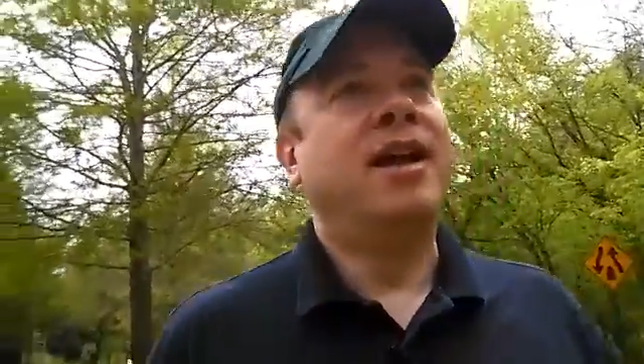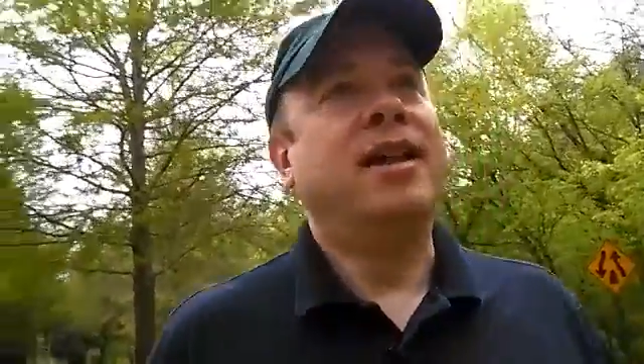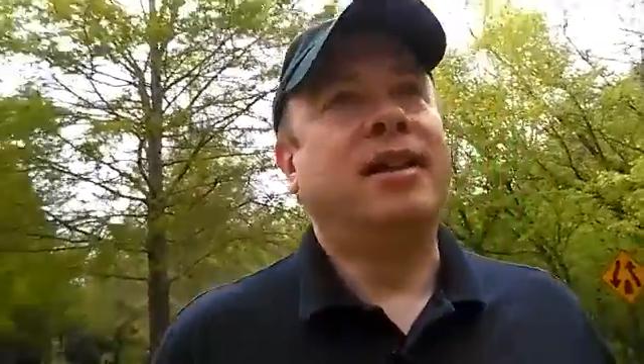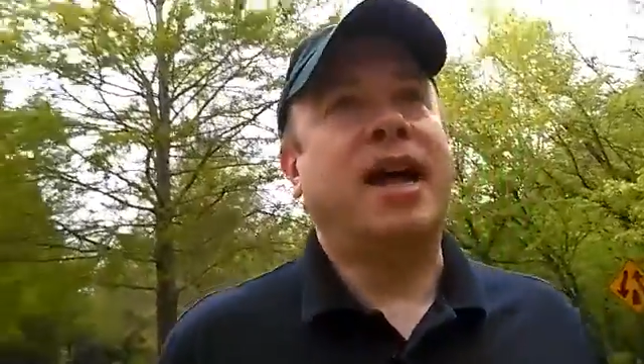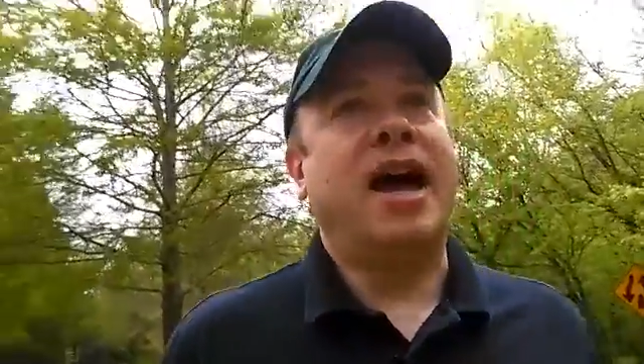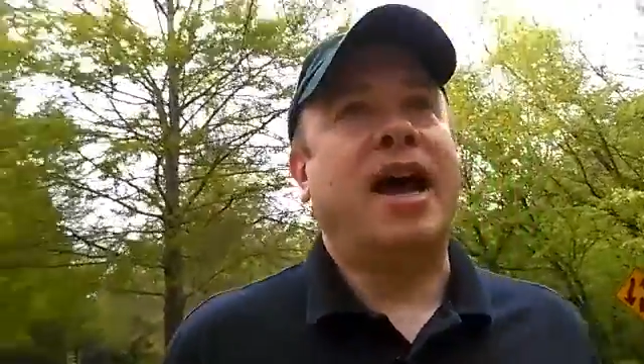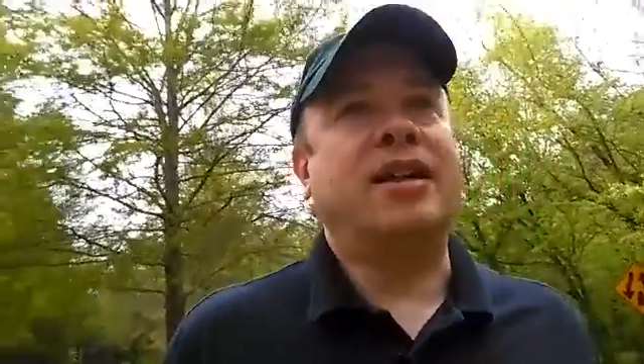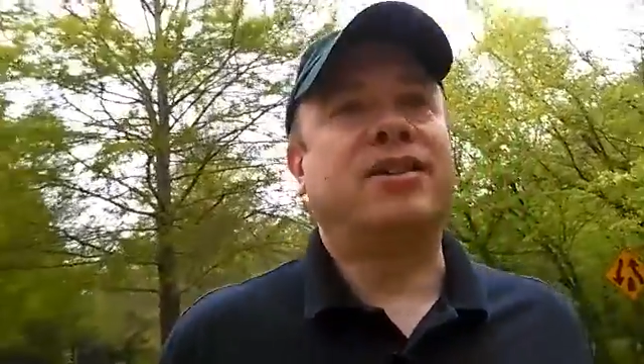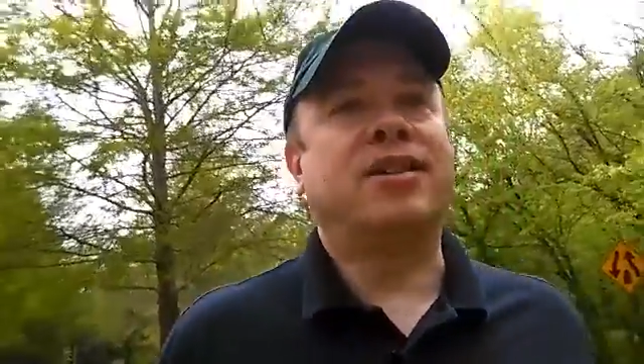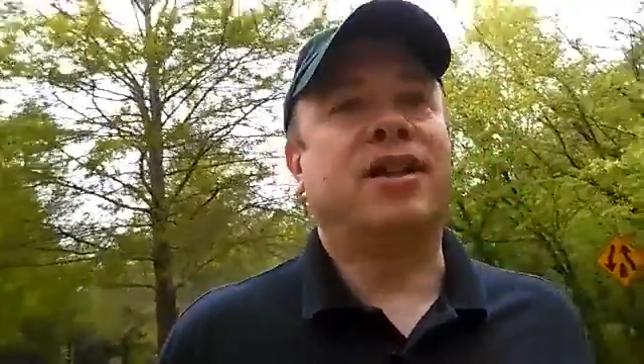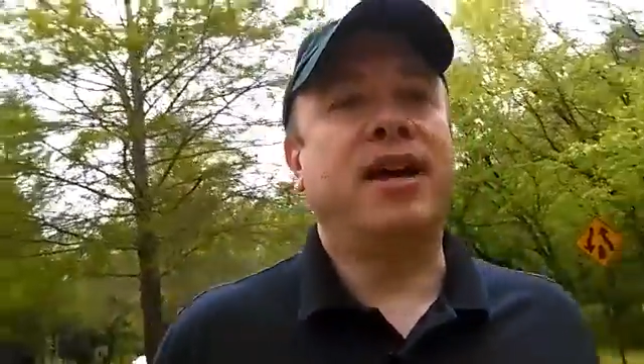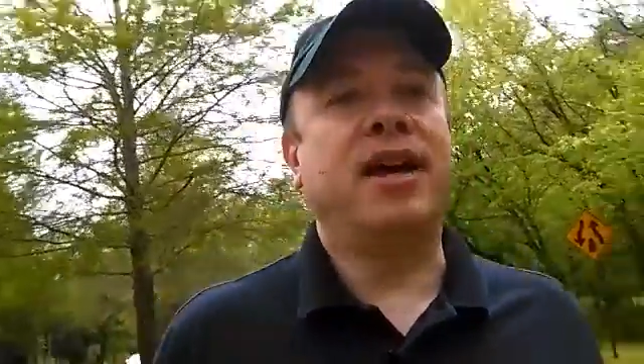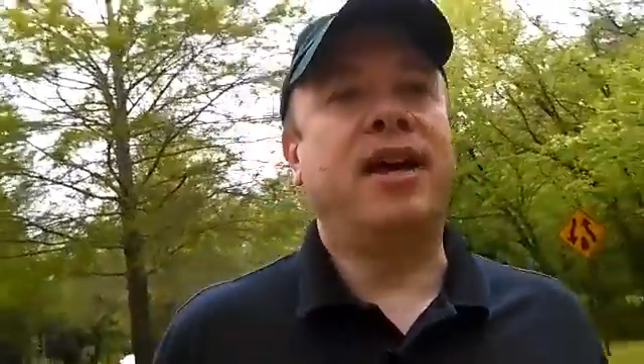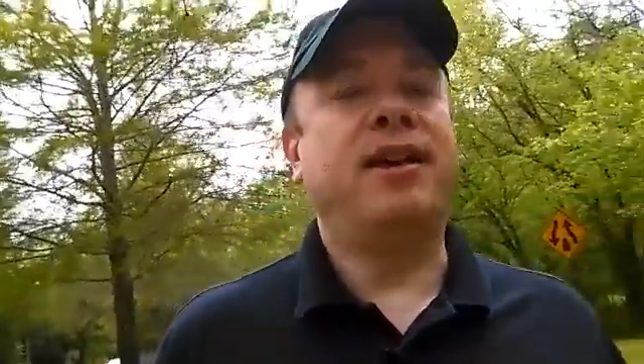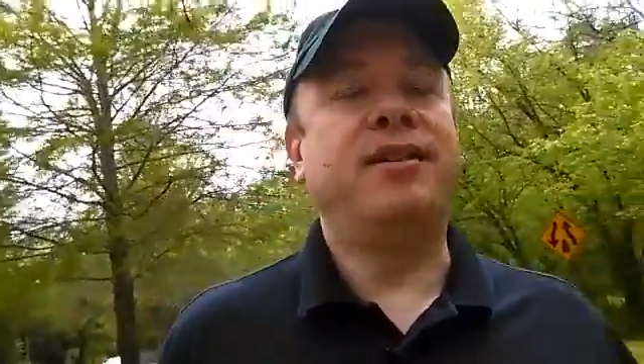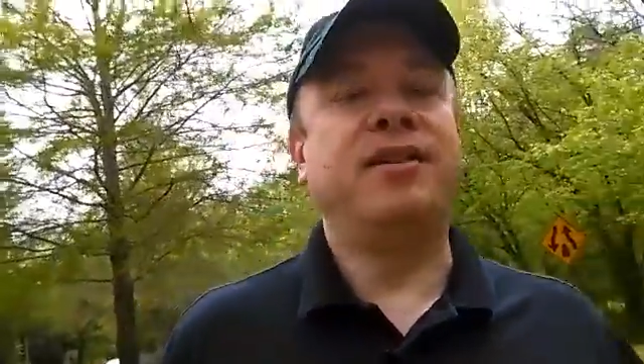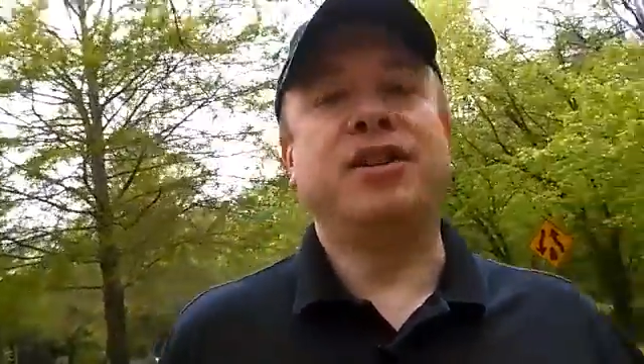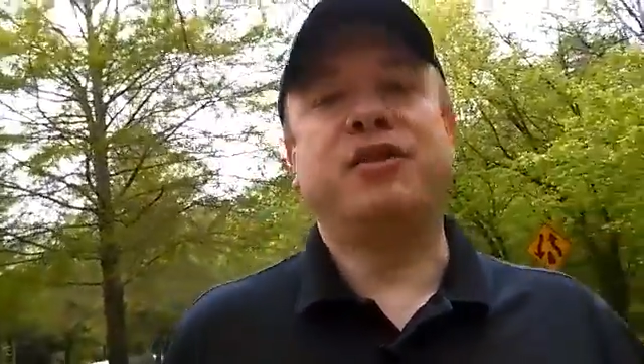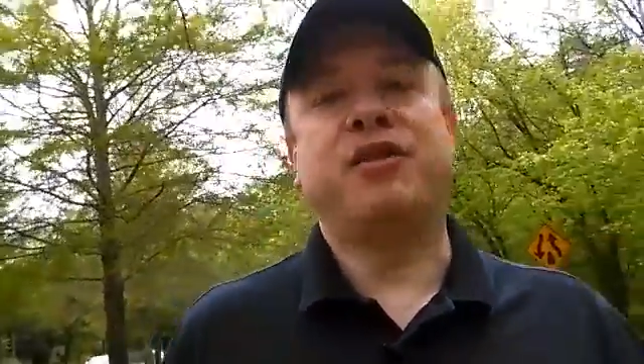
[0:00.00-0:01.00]
Lastly,
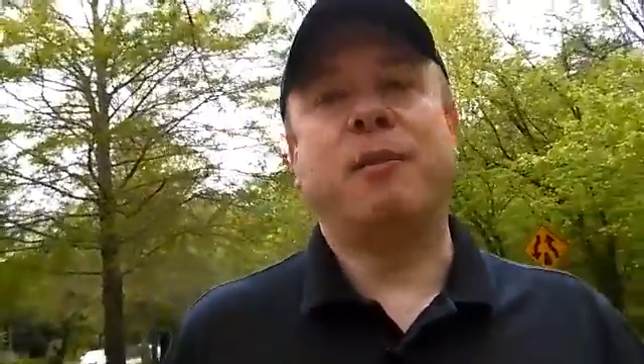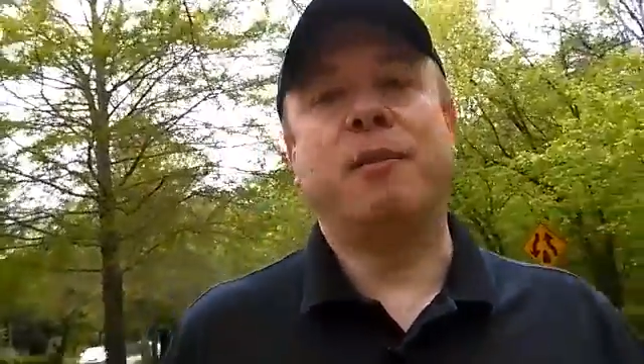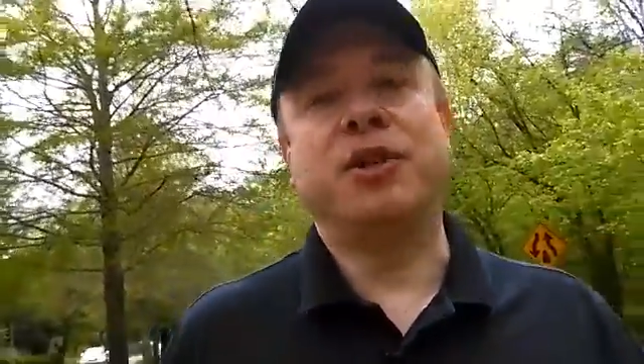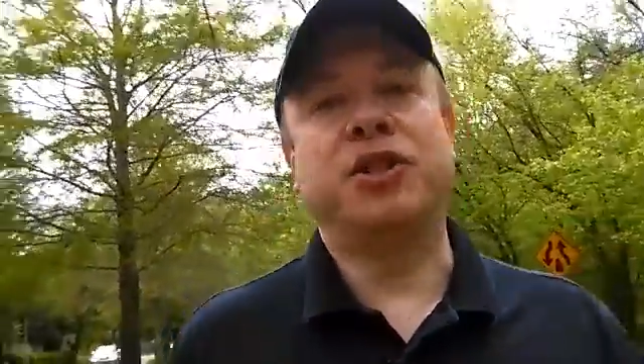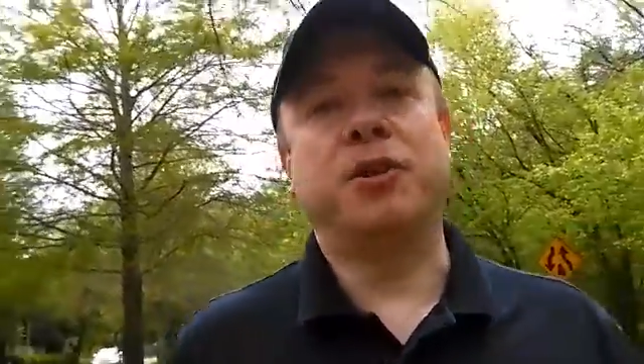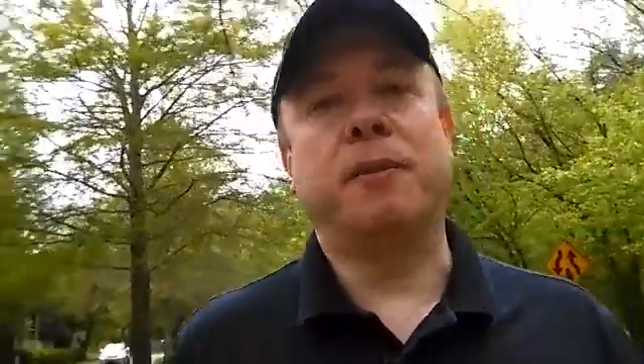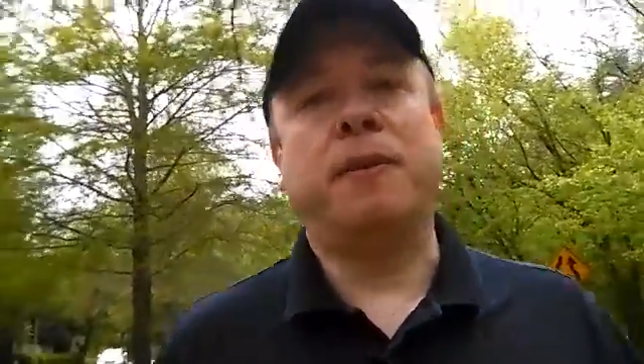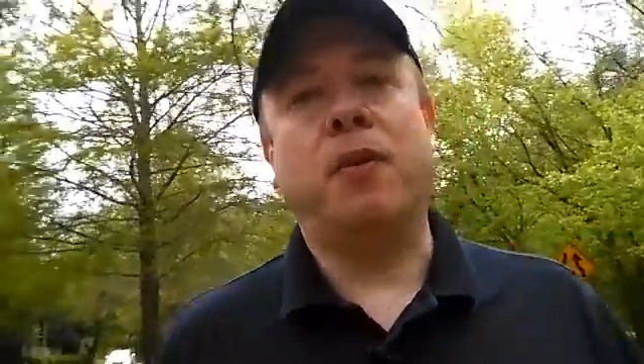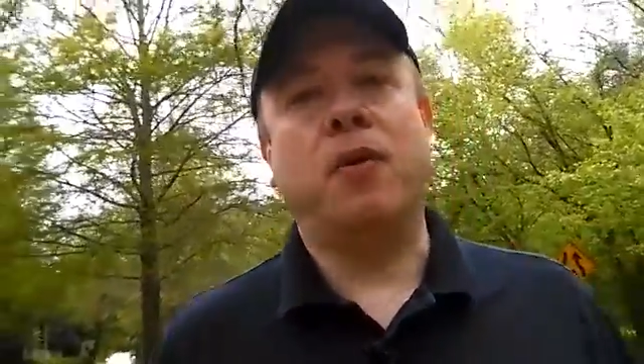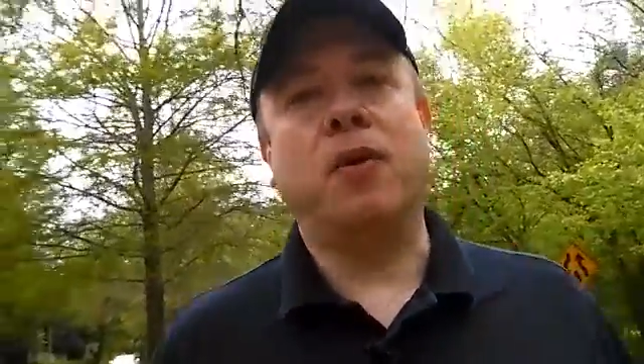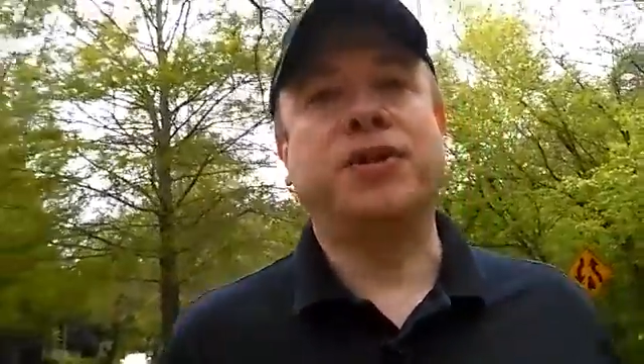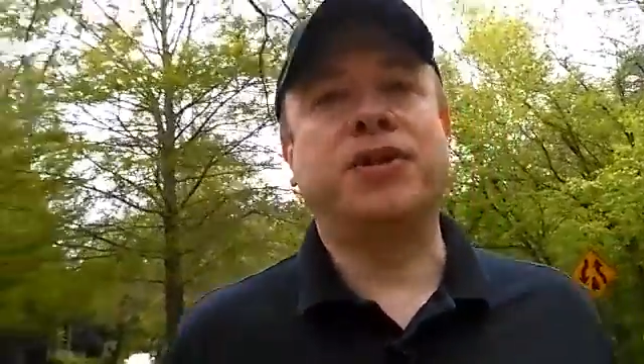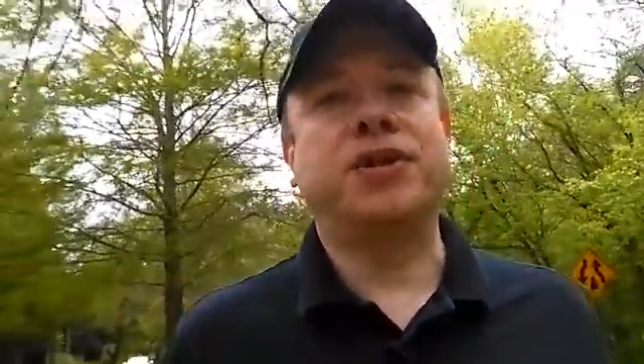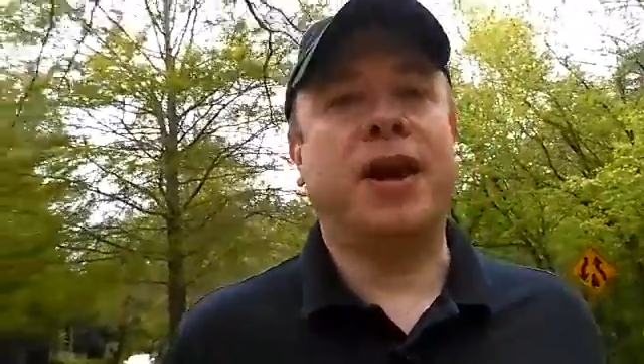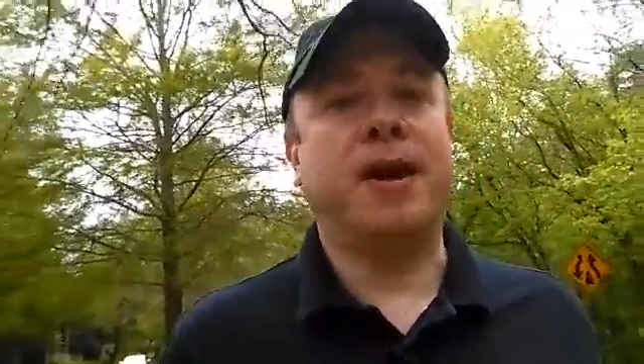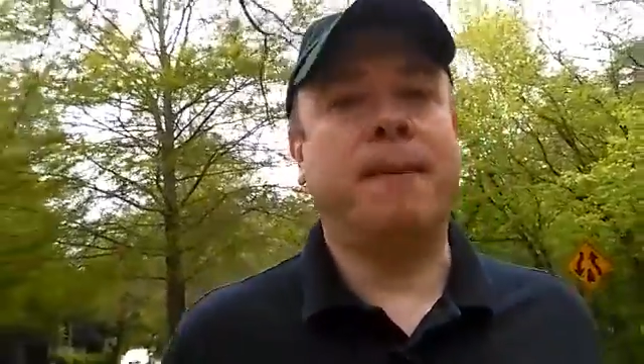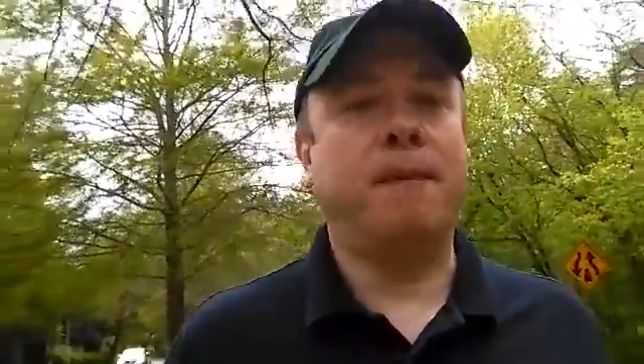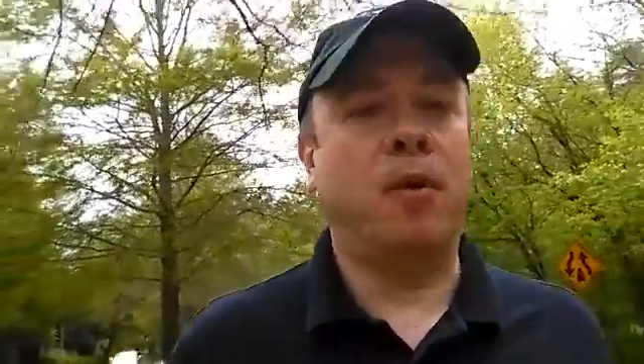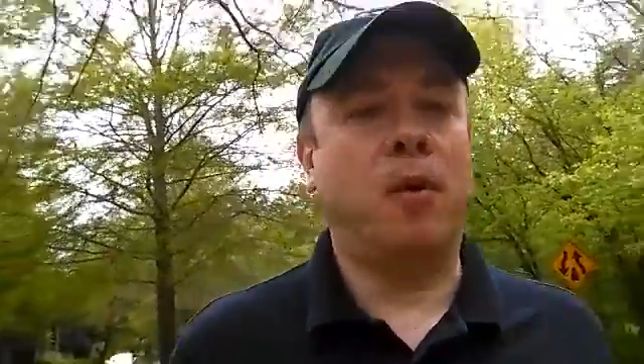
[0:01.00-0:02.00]
just from a support
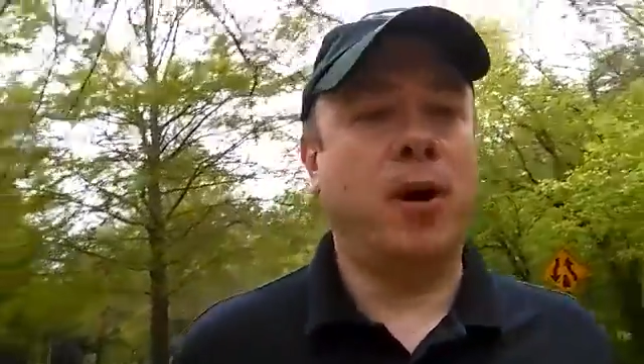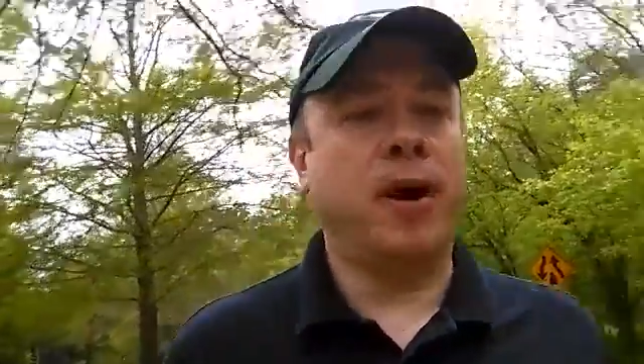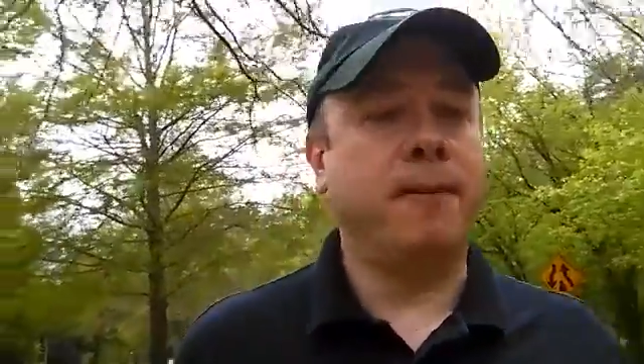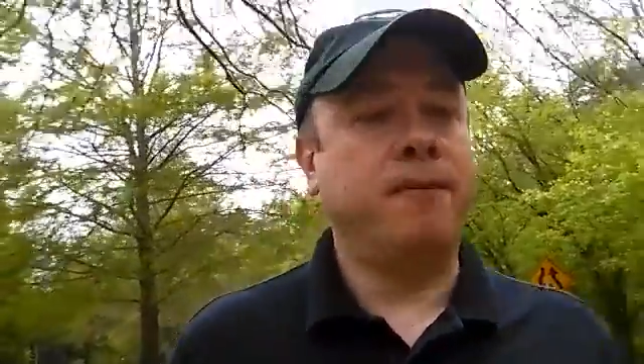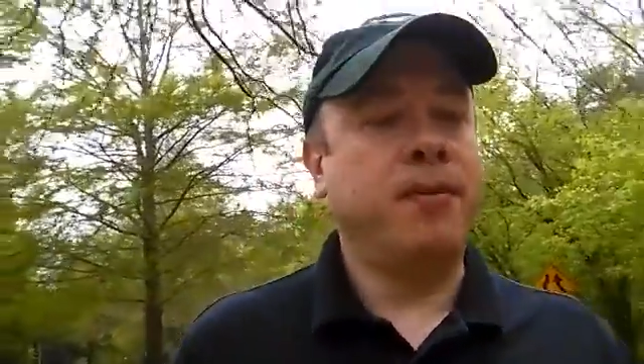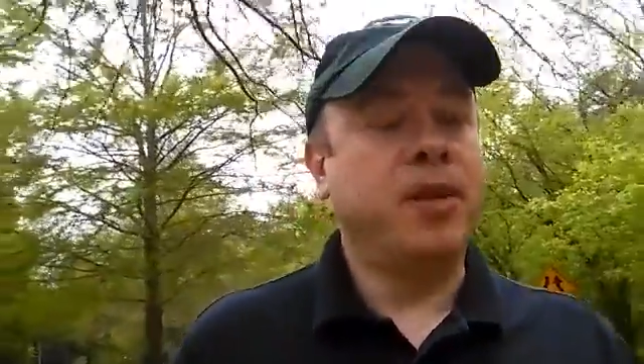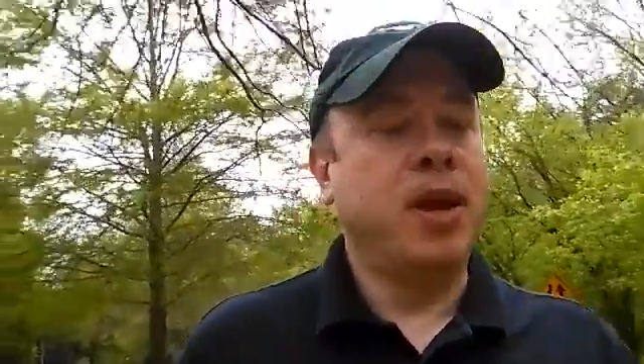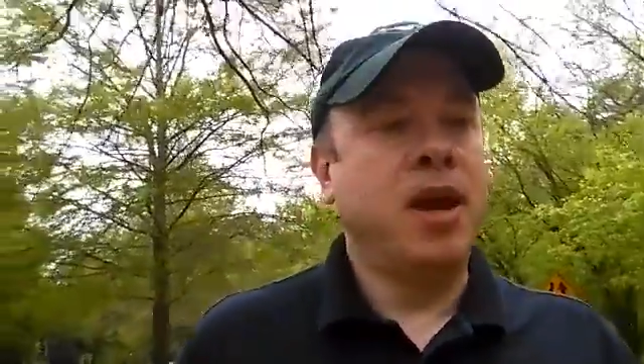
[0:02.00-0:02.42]
standpoint,